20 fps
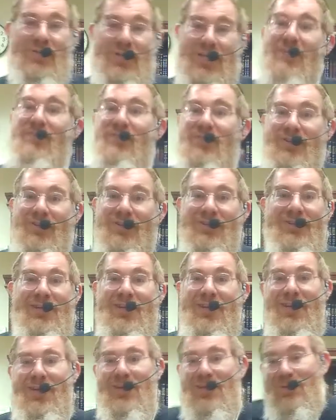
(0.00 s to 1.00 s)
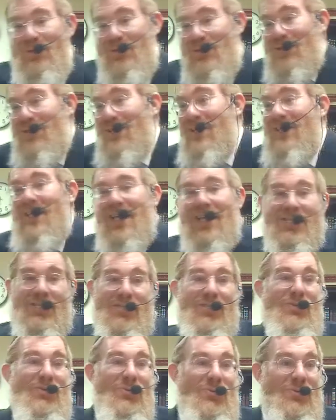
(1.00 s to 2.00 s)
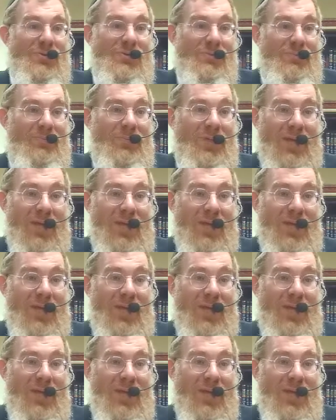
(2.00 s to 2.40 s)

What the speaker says: evil, you just think that's the norm.